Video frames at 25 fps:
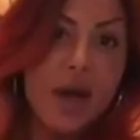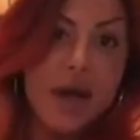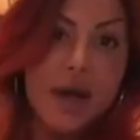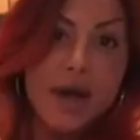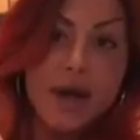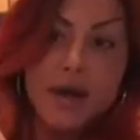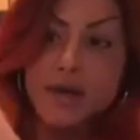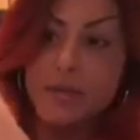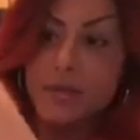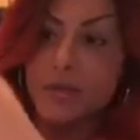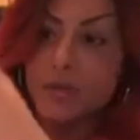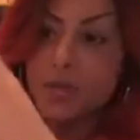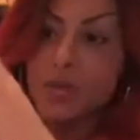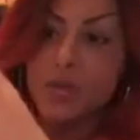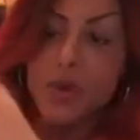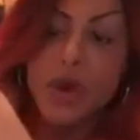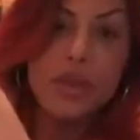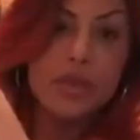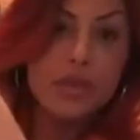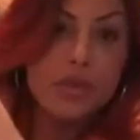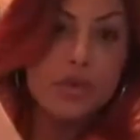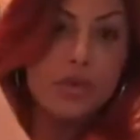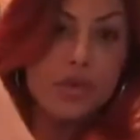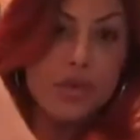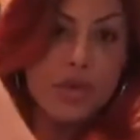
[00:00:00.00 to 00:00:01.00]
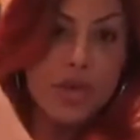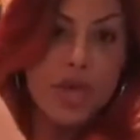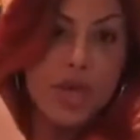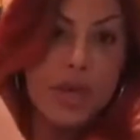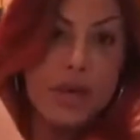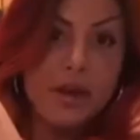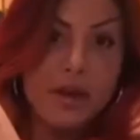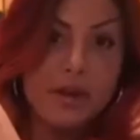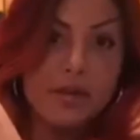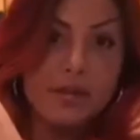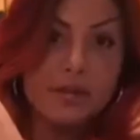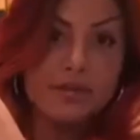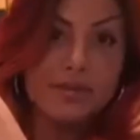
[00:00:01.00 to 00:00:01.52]
um, right through
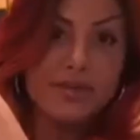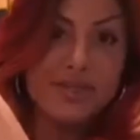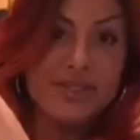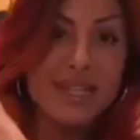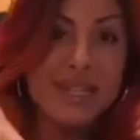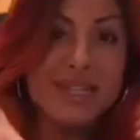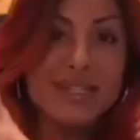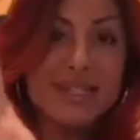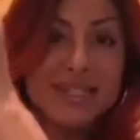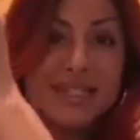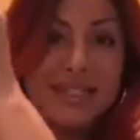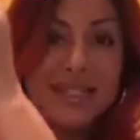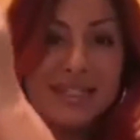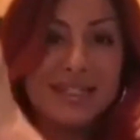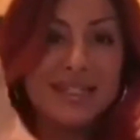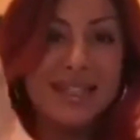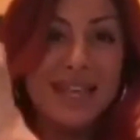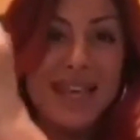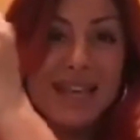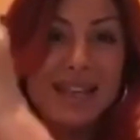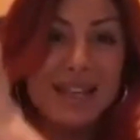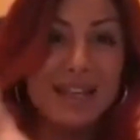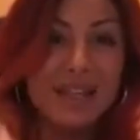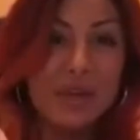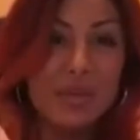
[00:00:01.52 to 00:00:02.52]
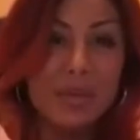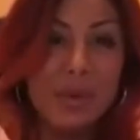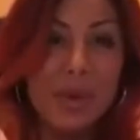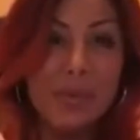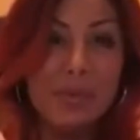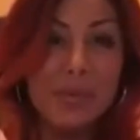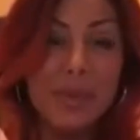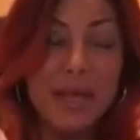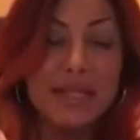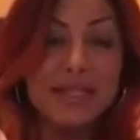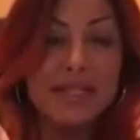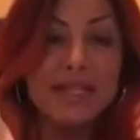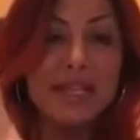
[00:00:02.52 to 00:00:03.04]
here. Does get a little
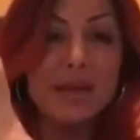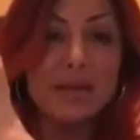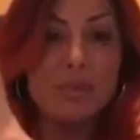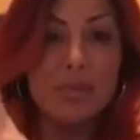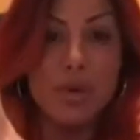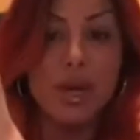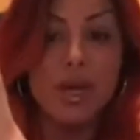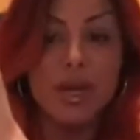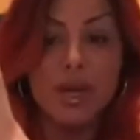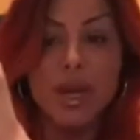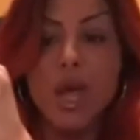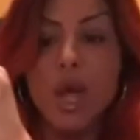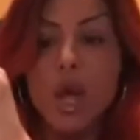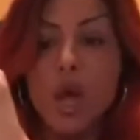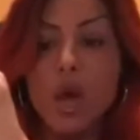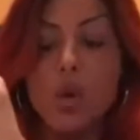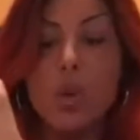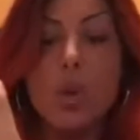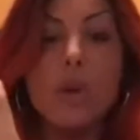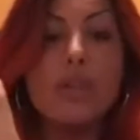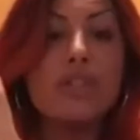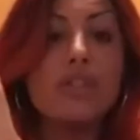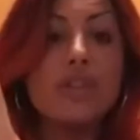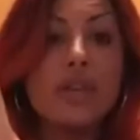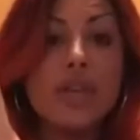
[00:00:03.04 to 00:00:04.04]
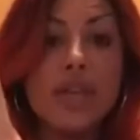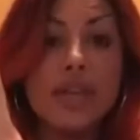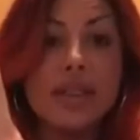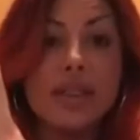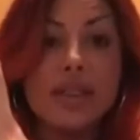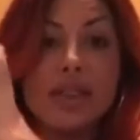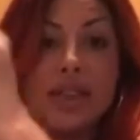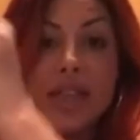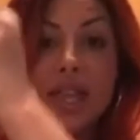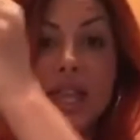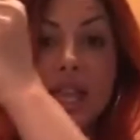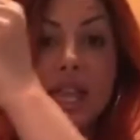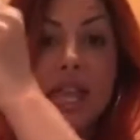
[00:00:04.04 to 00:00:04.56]
bit messy, but once you
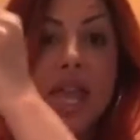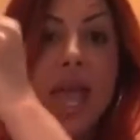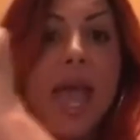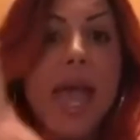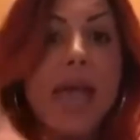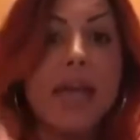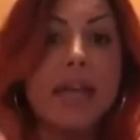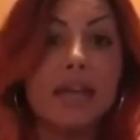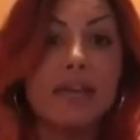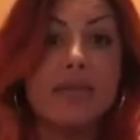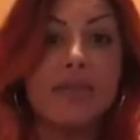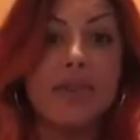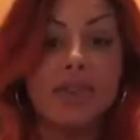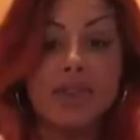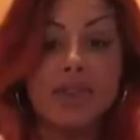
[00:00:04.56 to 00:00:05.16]
get the hang of